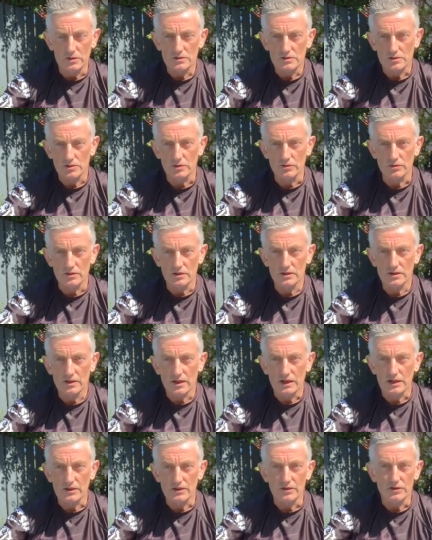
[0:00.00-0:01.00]
So
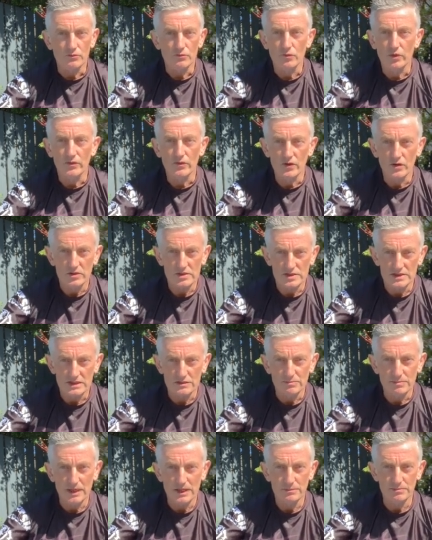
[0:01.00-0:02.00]
we've all seen
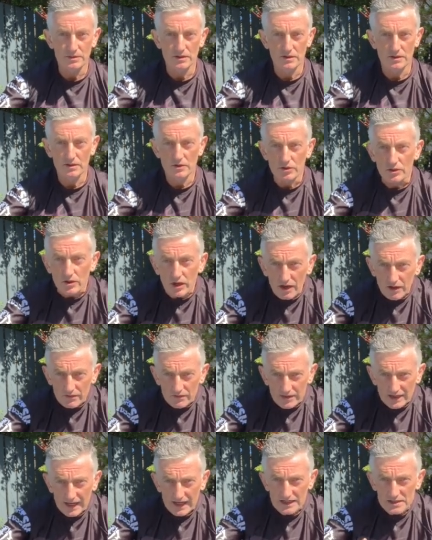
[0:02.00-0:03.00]
people who have
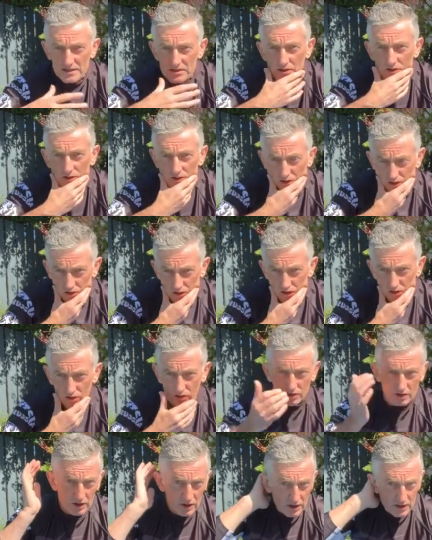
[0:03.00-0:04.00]
necks that are
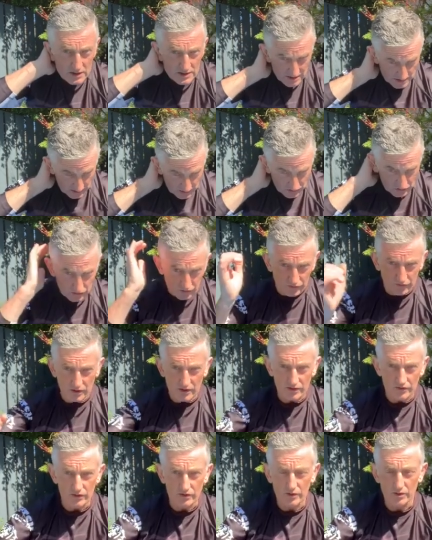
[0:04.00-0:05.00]
sitting too
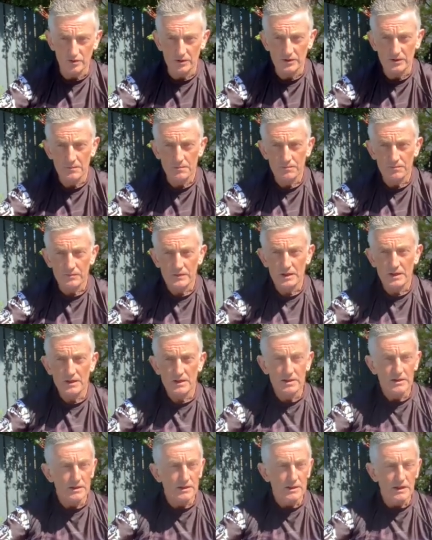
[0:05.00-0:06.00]
far forward,
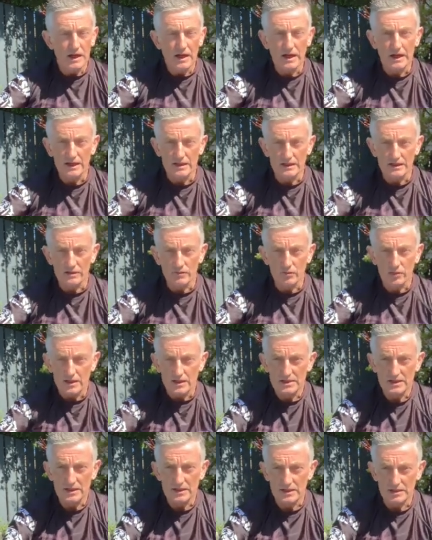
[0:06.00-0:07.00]
and what I
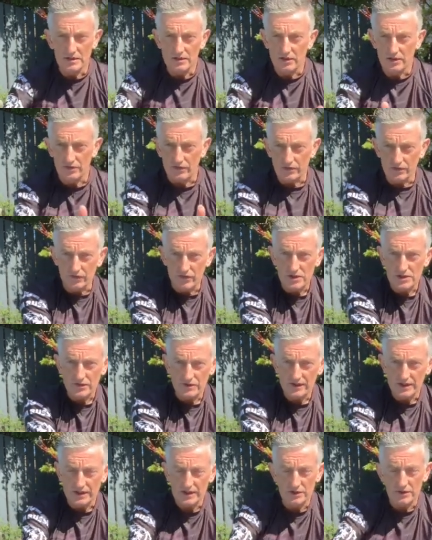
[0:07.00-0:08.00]
said on the first
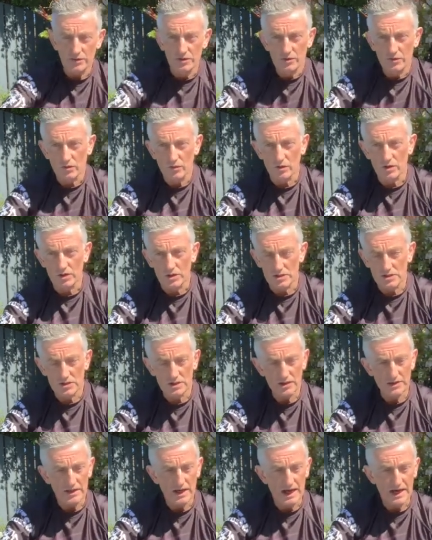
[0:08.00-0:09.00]
video was
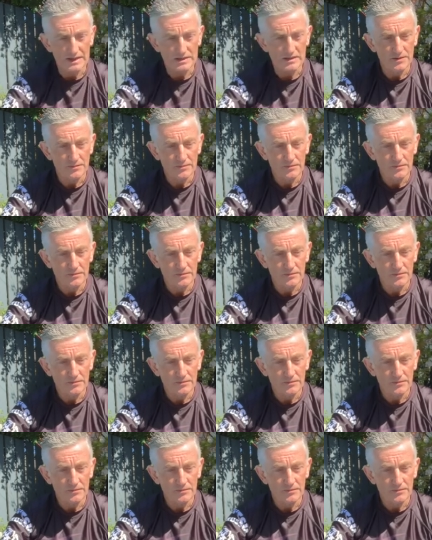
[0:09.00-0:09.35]
that